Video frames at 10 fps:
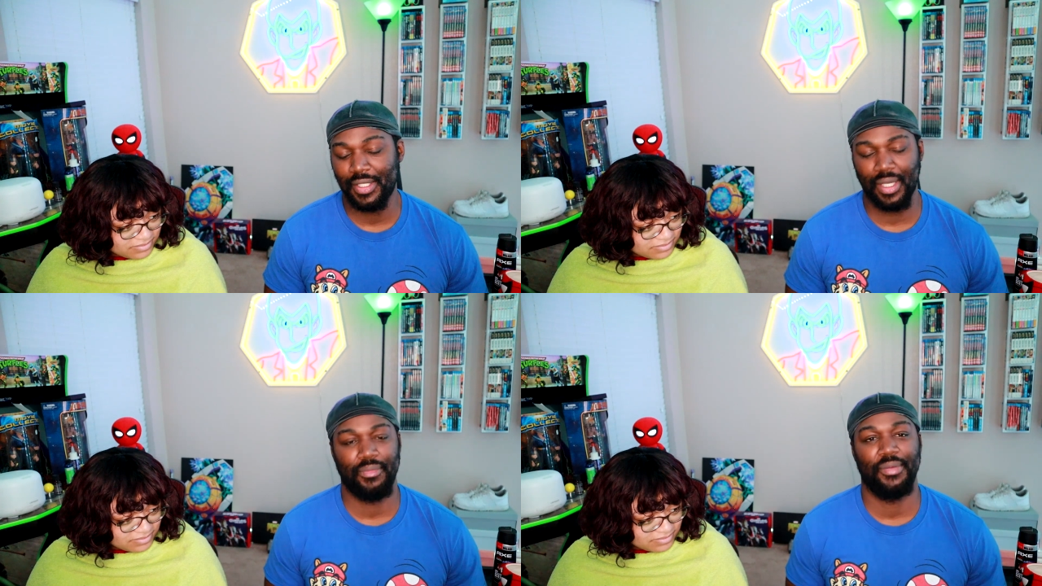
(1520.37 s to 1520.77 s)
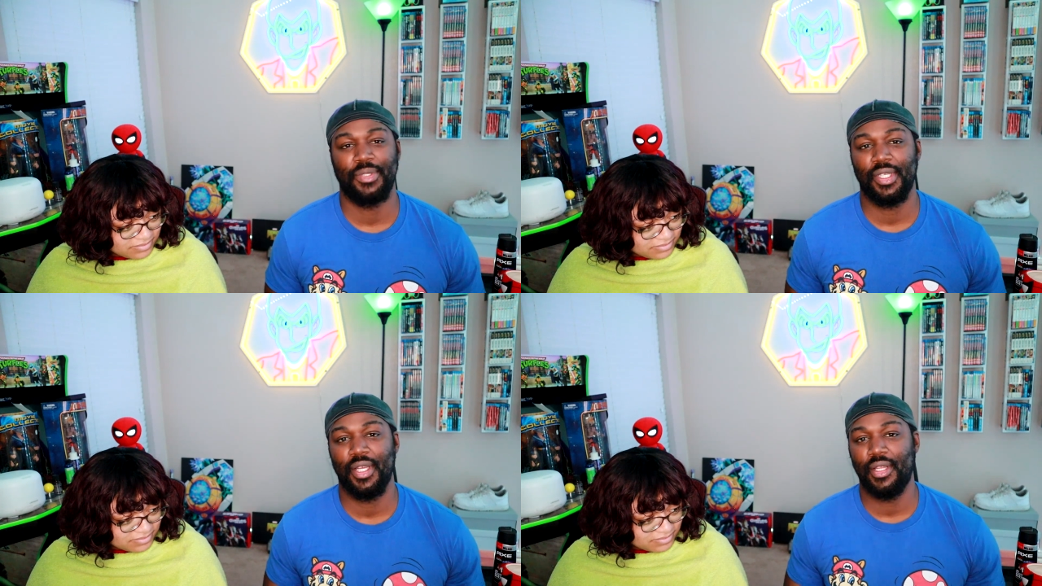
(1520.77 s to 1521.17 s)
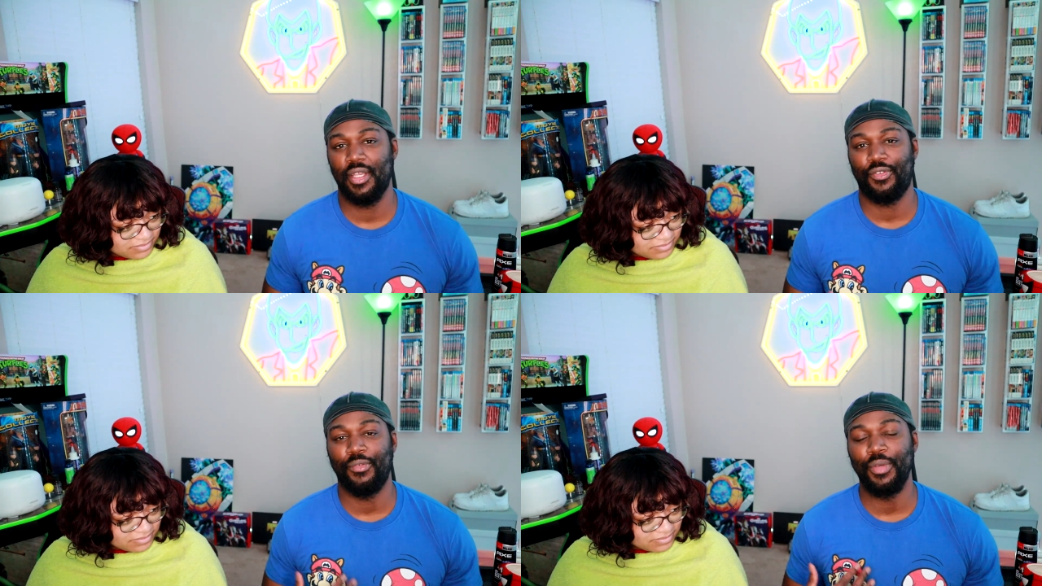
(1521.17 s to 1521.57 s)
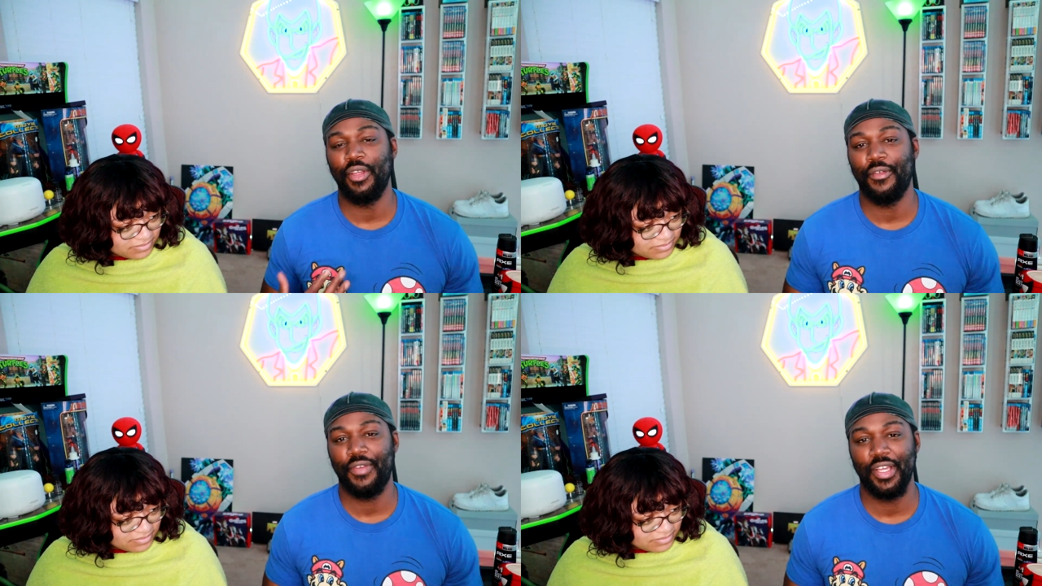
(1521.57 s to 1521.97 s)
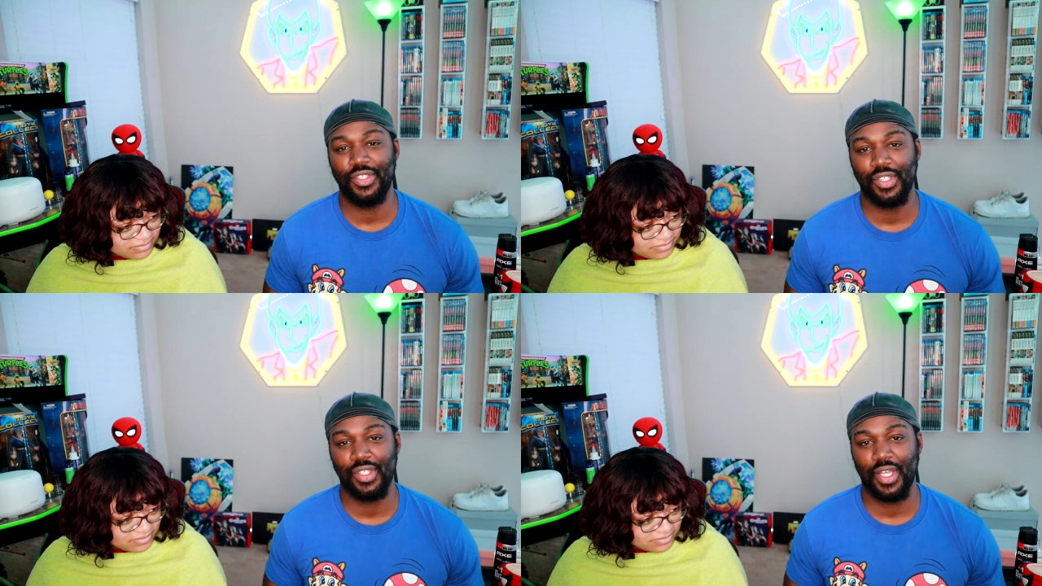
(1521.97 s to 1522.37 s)
Speaker 1: said, we've seen these familiar
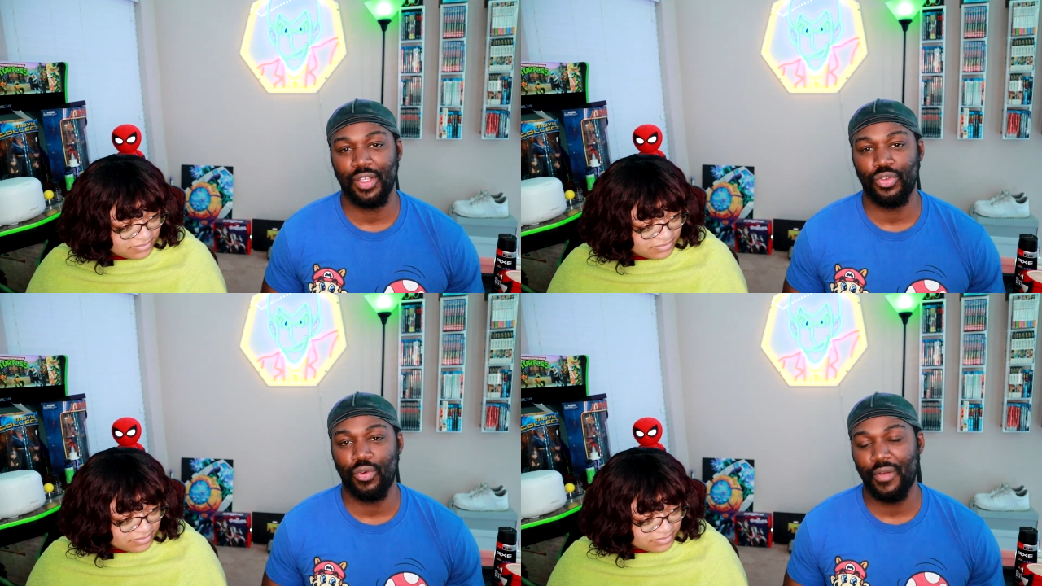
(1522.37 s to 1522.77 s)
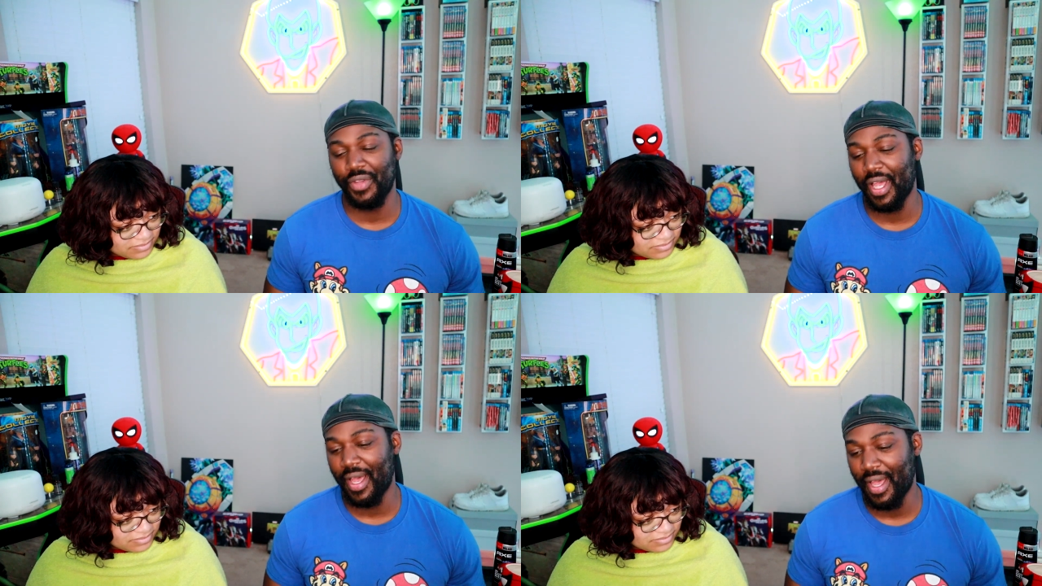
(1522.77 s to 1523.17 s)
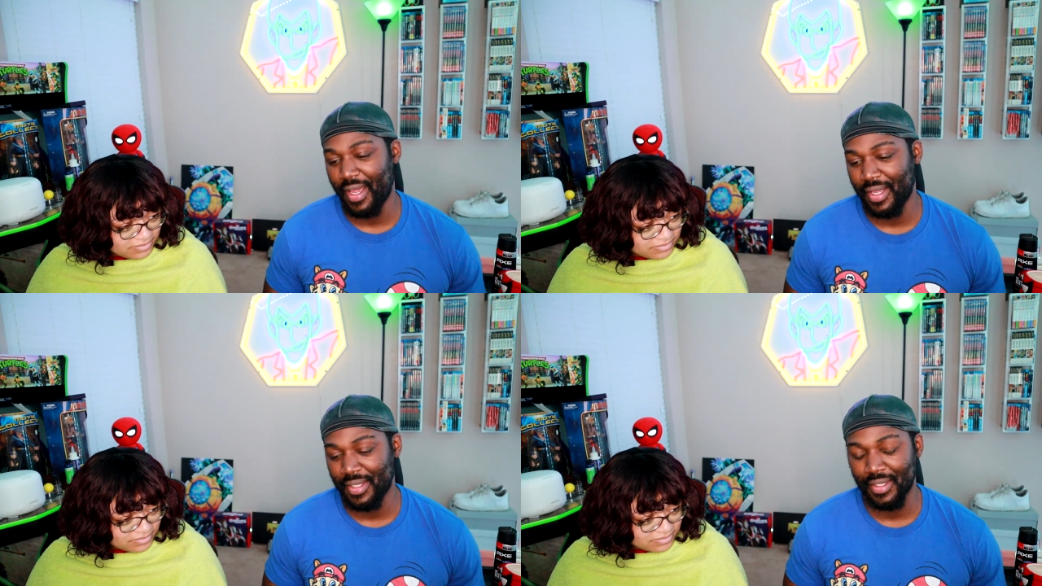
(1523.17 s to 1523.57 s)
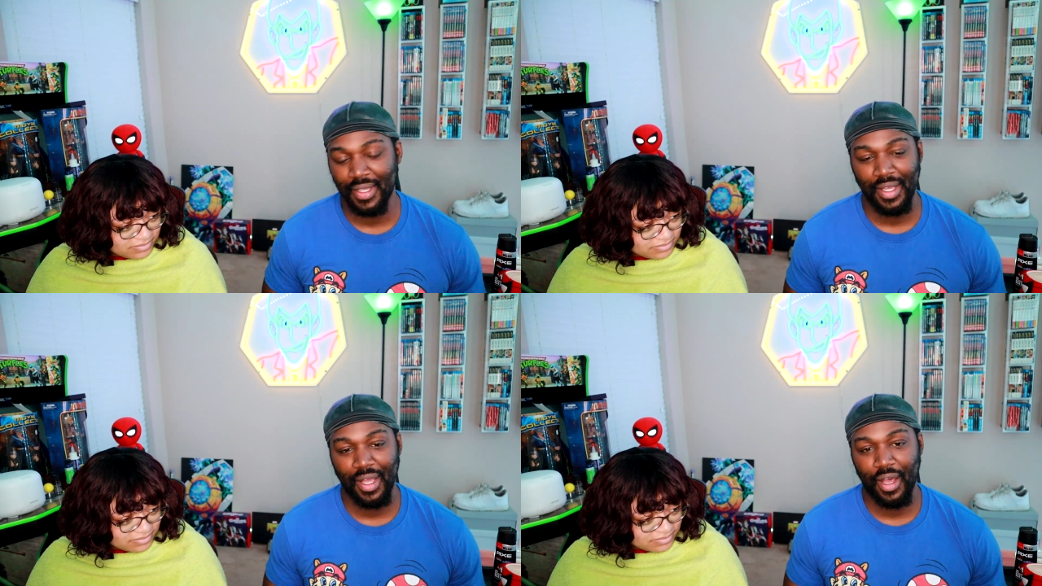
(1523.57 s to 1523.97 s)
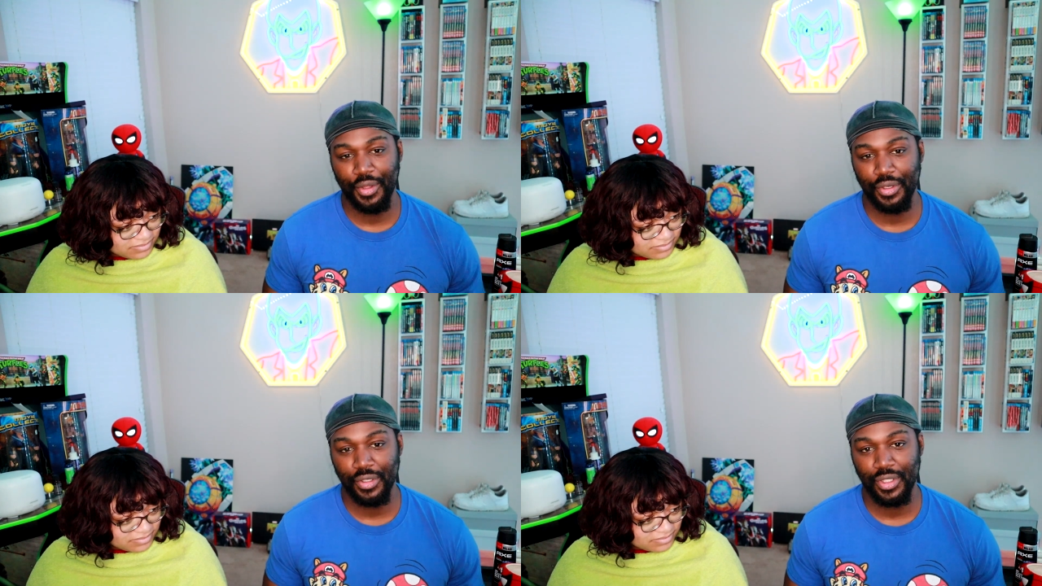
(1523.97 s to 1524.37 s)
faces like the dwarf guy and
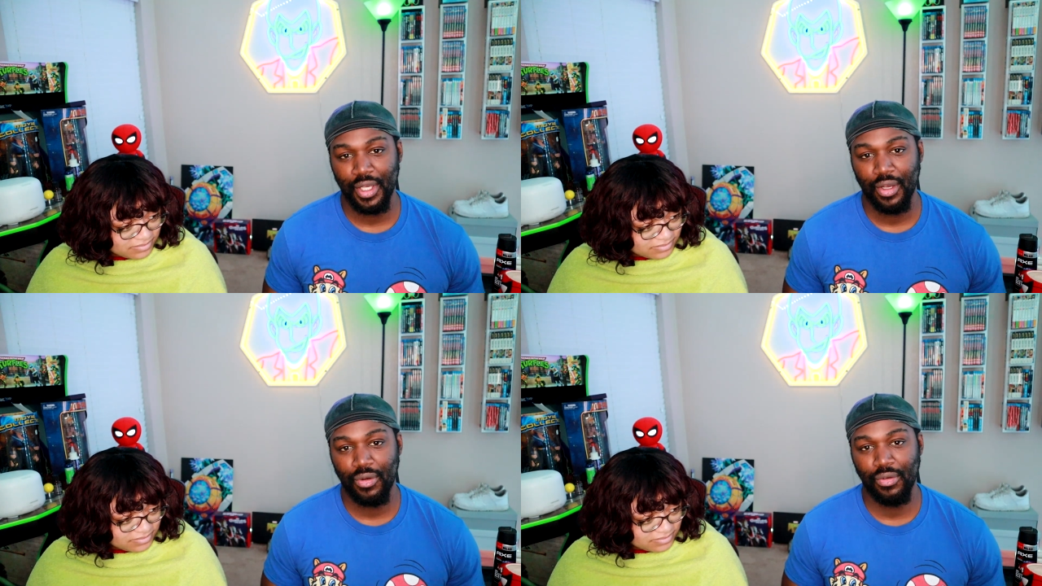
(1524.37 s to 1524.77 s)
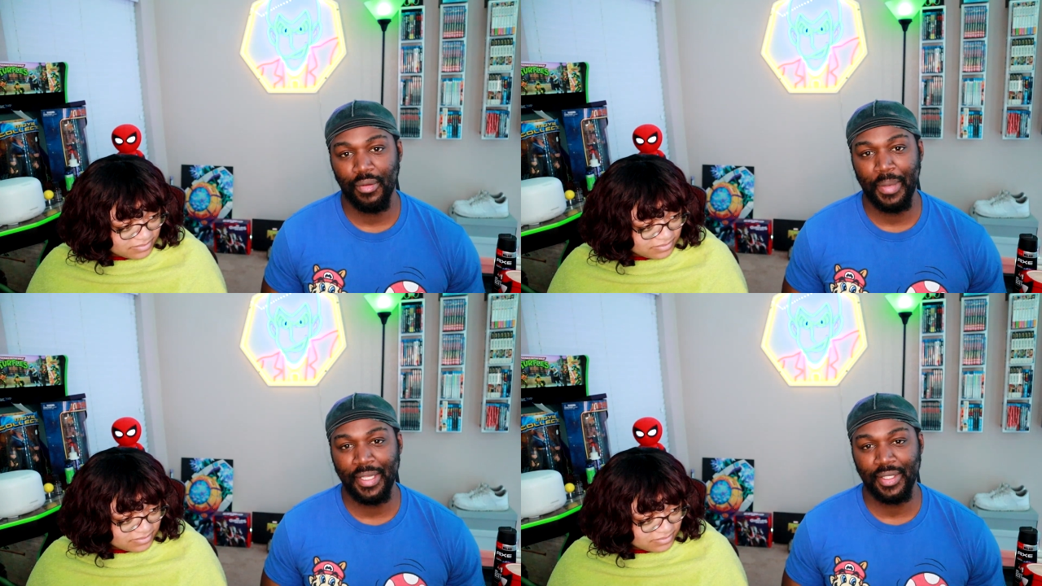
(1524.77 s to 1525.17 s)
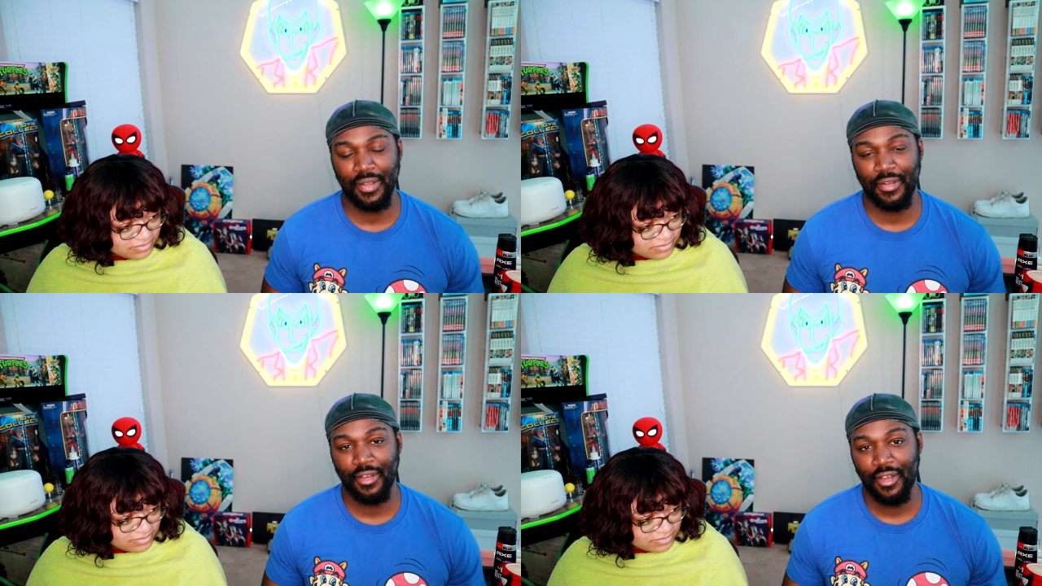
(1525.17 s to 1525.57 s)
others who are basically